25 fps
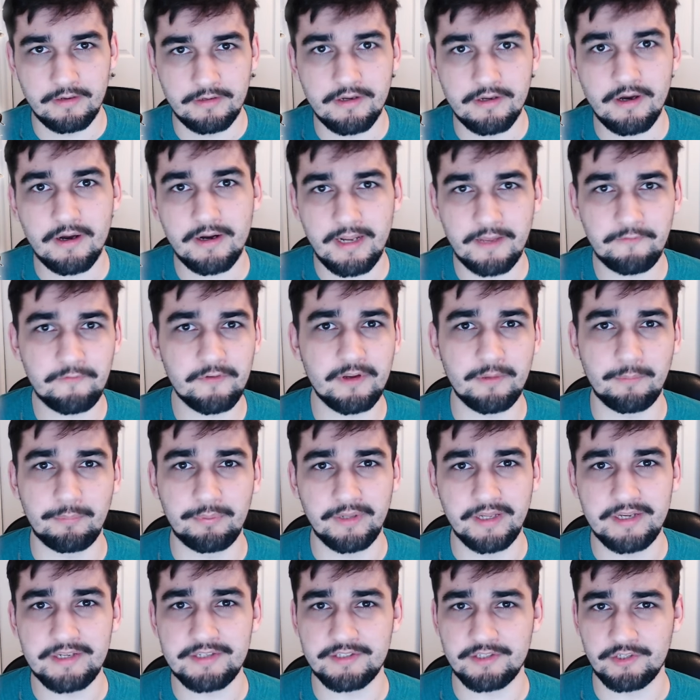Not having a
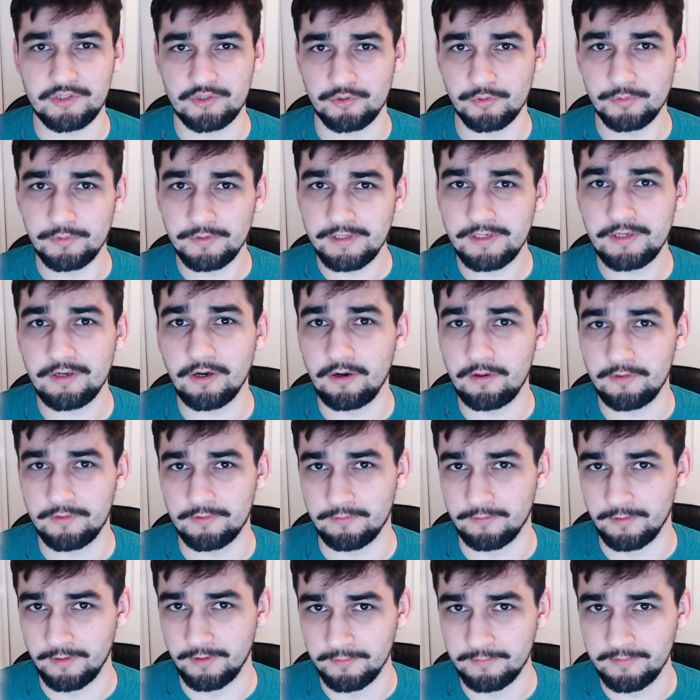place to truly call
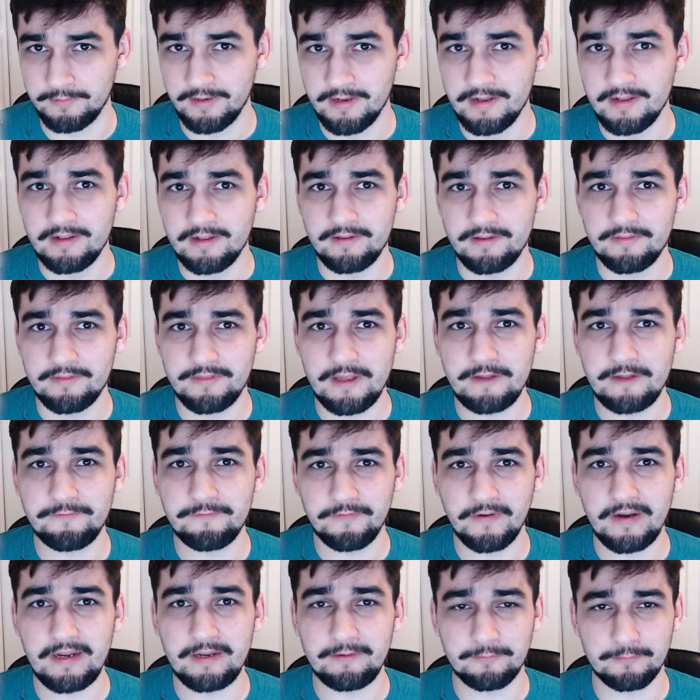their own, they
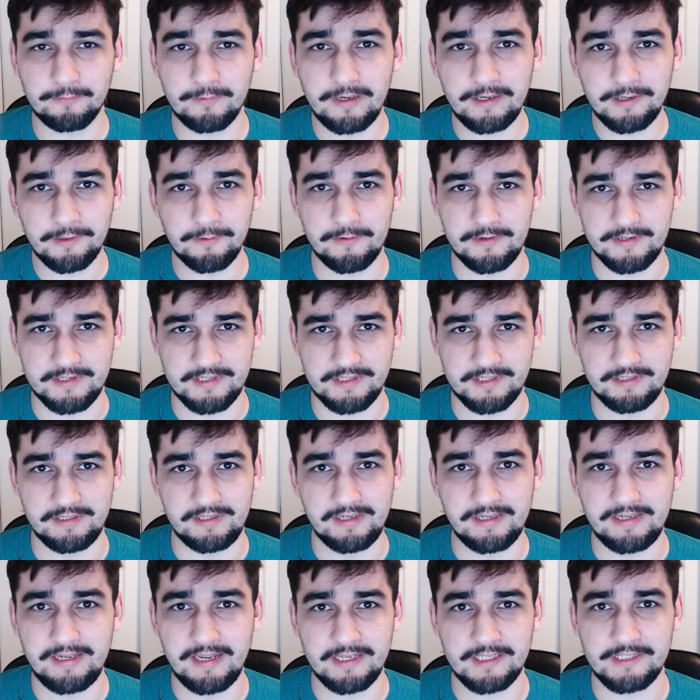fight
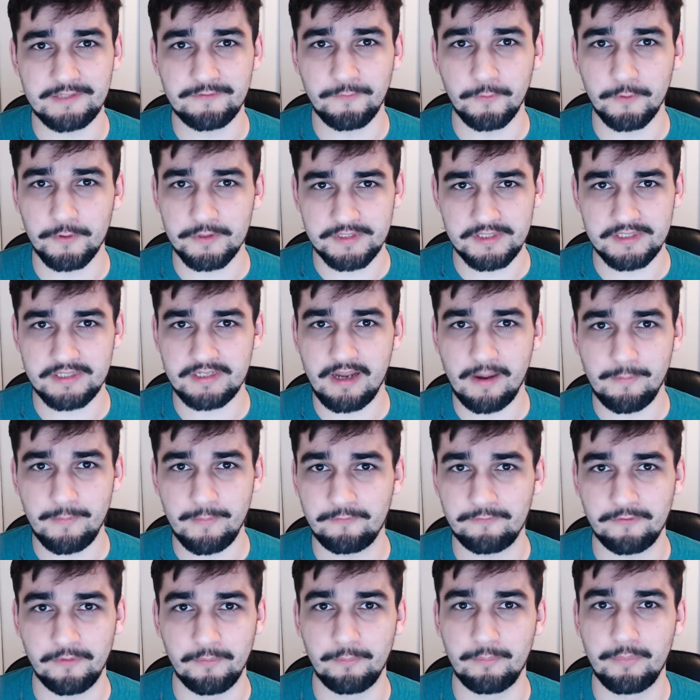rigorously against forces
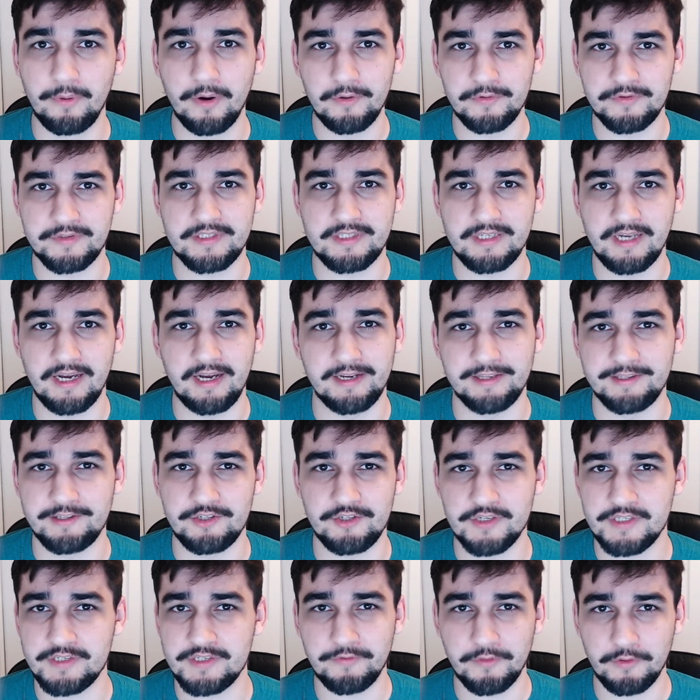coming from both sides
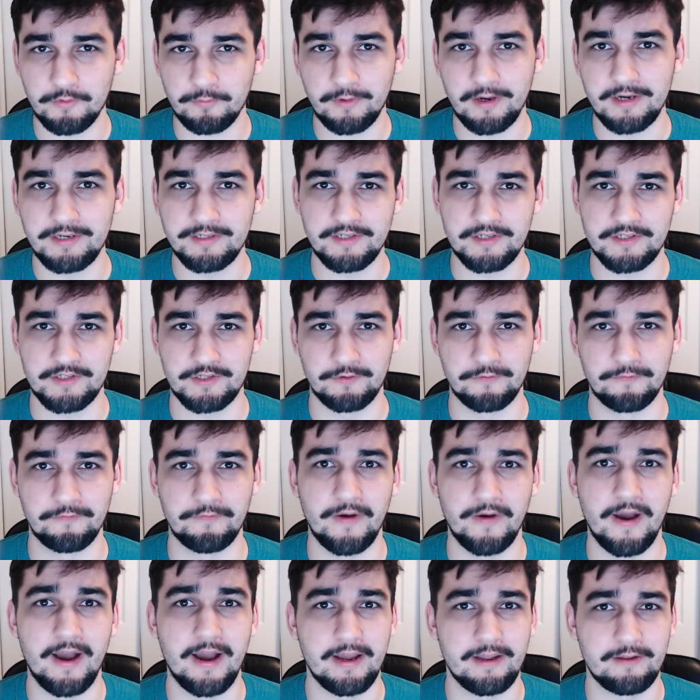just for the right to
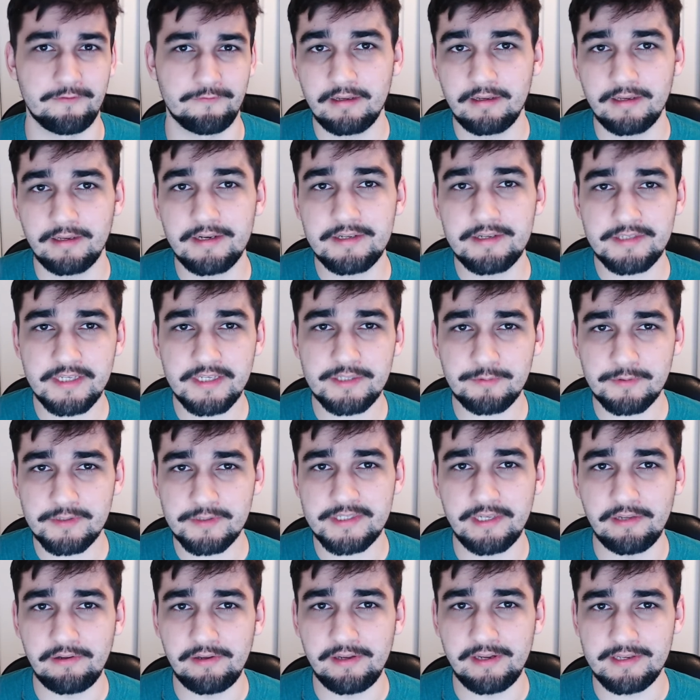survive. It is this
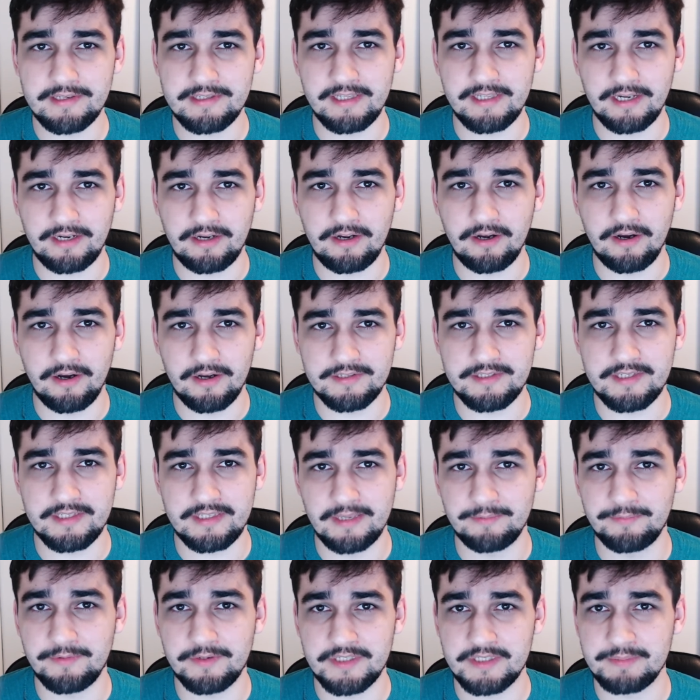resilience that causes
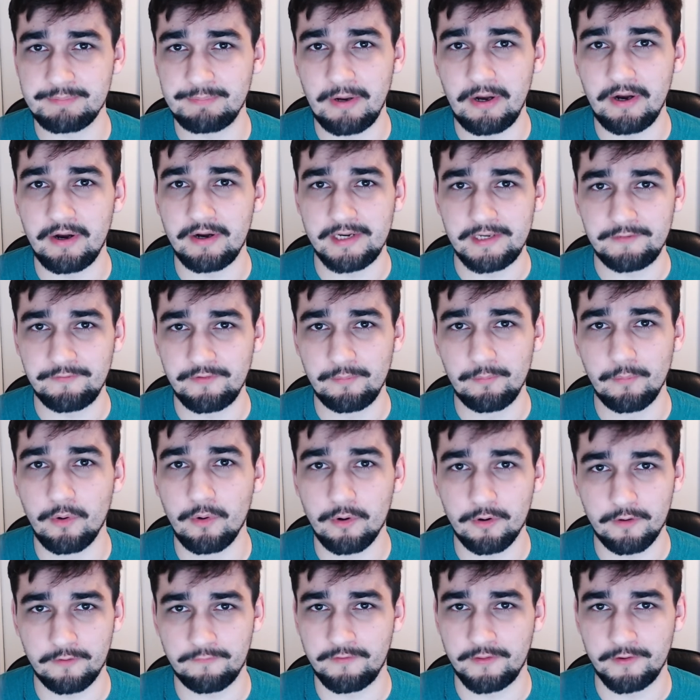them to spawn even
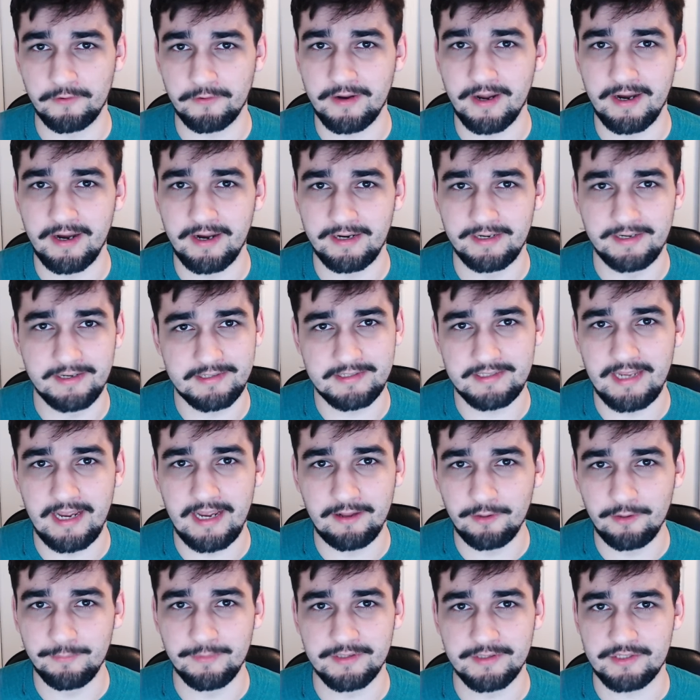more of their kind as the
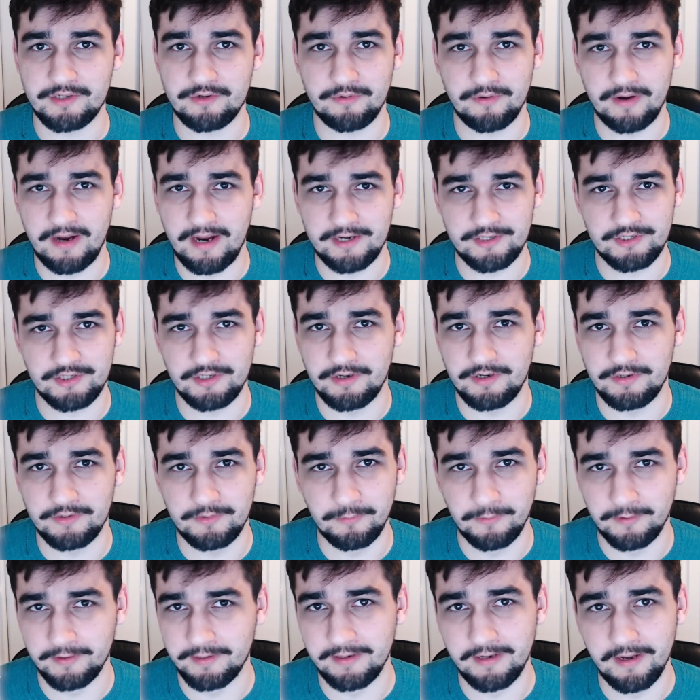elements crash
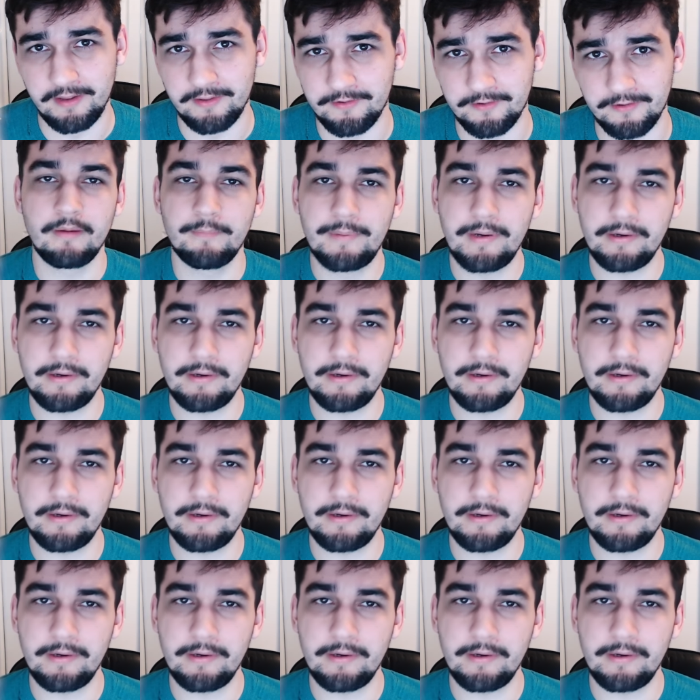onto one another.